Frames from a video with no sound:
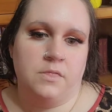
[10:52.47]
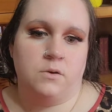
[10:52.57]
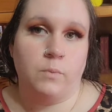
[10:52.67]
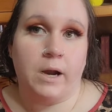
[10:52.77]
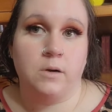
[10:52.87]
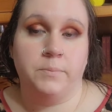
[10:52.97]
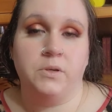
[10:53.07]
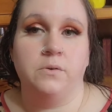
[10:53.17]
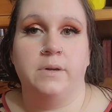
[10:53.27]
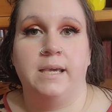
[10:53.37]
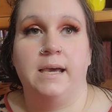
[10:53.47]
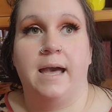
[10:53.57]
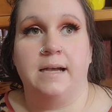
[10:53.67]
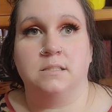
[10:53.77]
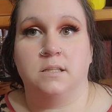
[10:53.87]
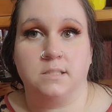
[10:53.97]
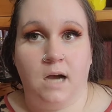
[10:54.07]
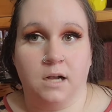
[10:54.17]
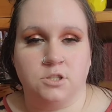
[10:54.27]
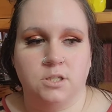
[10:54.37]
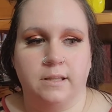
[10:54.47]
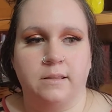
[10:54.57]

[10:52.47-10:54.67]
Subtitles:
Rare Beauty and the Tatcha.